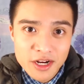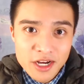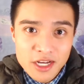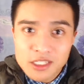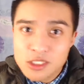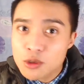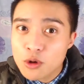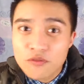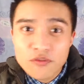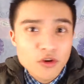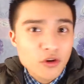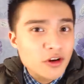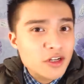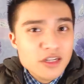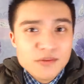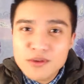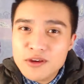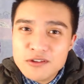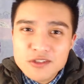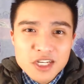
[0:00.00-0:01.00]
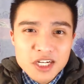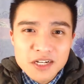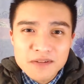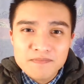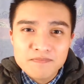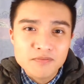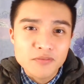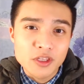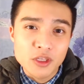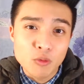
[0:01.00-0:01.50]
so if you're into music,
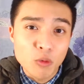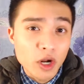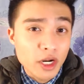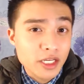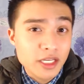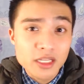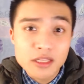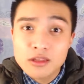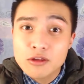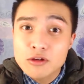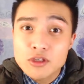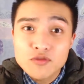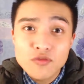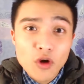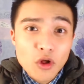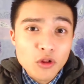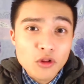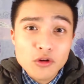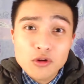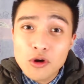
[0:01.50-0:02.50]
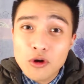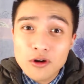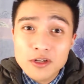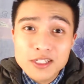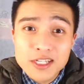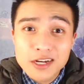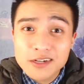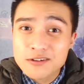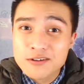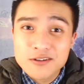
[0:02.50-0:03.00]
you want to get those vocal cords
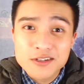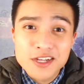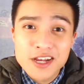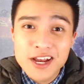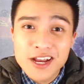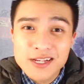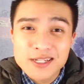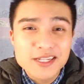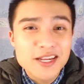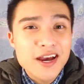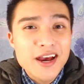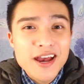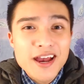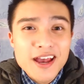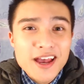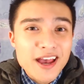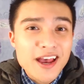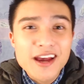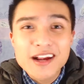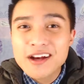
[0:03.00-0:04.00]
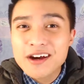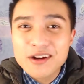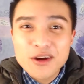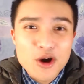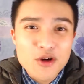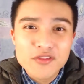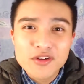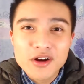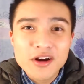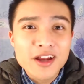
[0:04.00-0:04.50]
exercised, head on
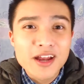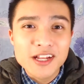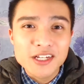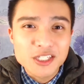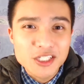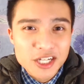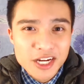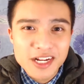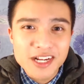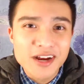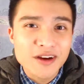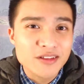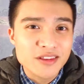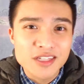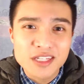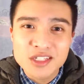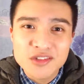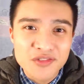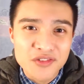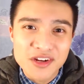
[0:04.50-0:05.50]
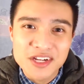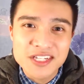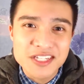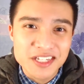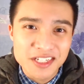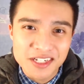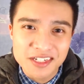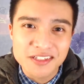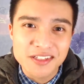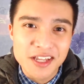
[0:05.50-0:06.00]
over and check out these free
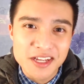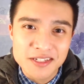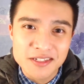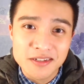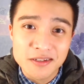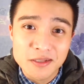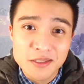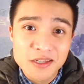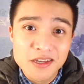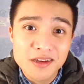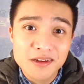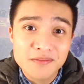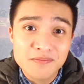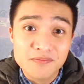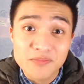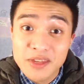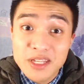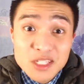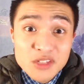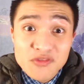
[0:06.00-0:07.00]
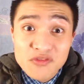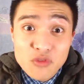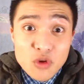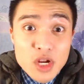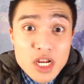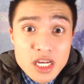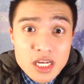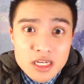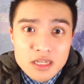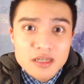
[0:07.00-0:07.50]
singing lessons. It's
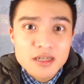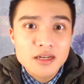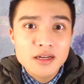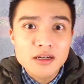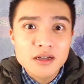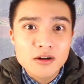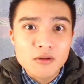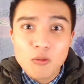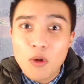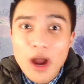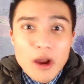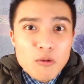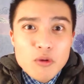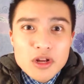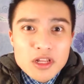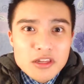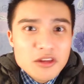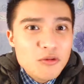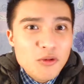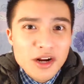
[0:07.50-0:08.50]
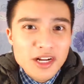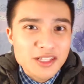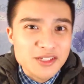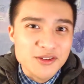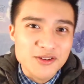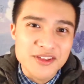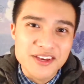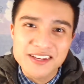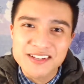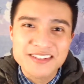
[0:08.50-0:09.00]
free. Why wouldn't you want to
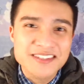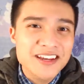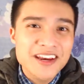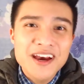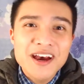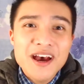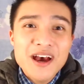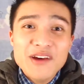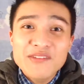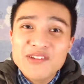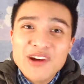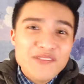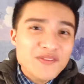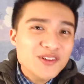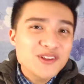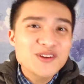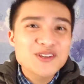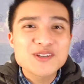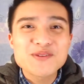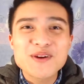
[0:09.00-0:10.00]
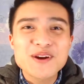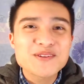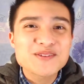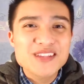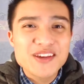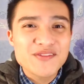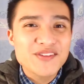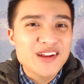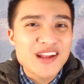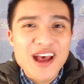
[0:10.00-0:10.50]
do this? For Evolution
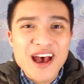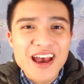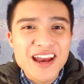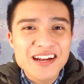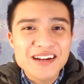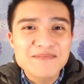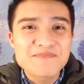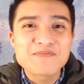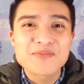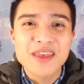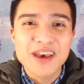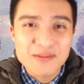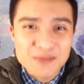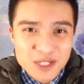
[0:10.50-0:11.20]
107.9, I'm